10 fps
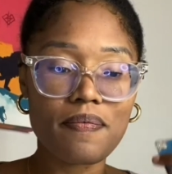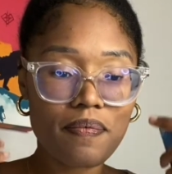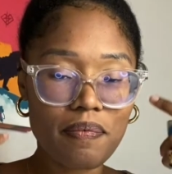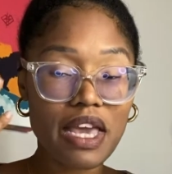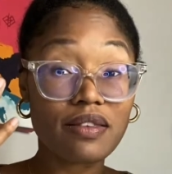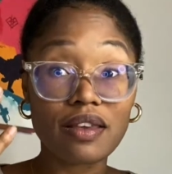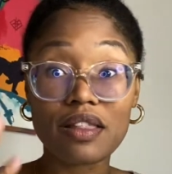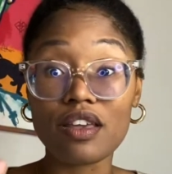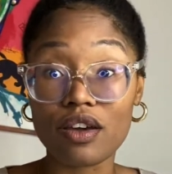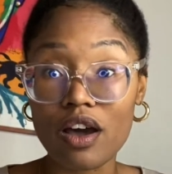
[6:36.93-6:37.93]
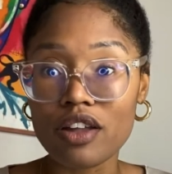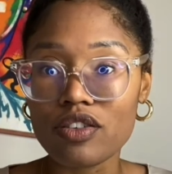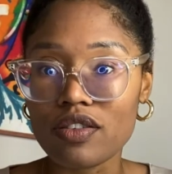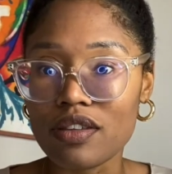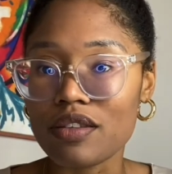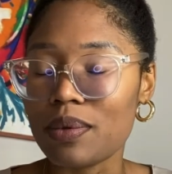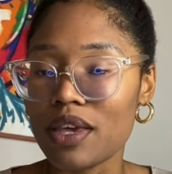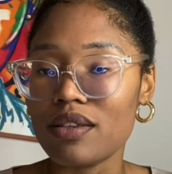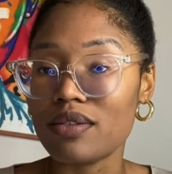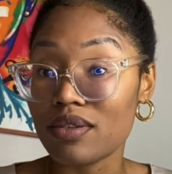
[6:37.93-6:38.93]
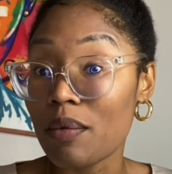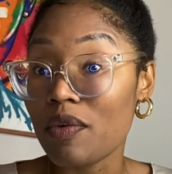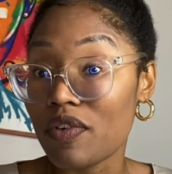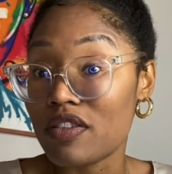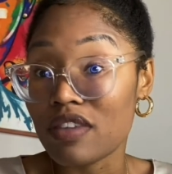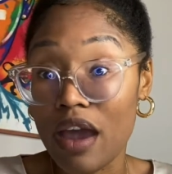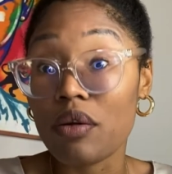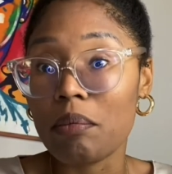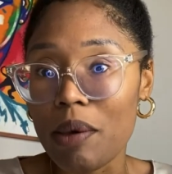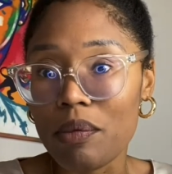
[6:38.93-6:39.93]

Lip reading: basically your consciousness, because some of us can't remember